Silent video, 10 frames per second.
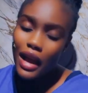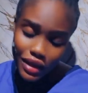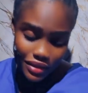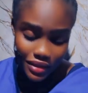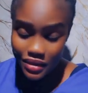
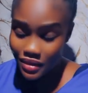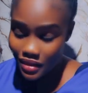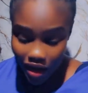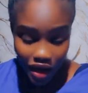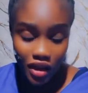last
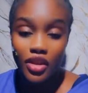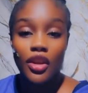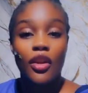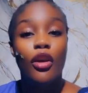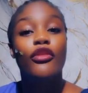
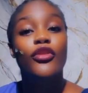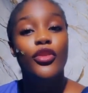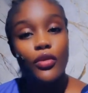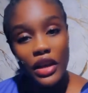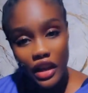stage of
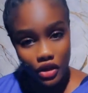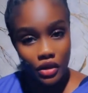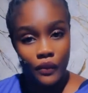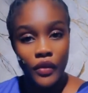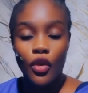
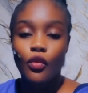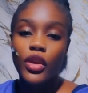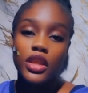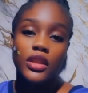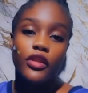neurulation,
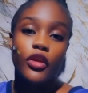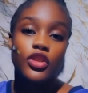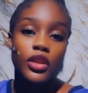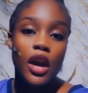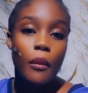which is the
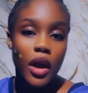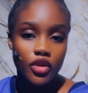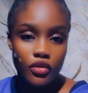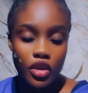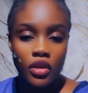functional
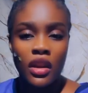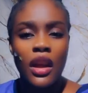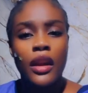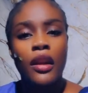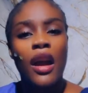maturation.
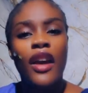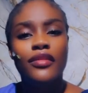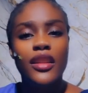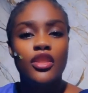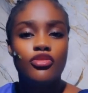Now after the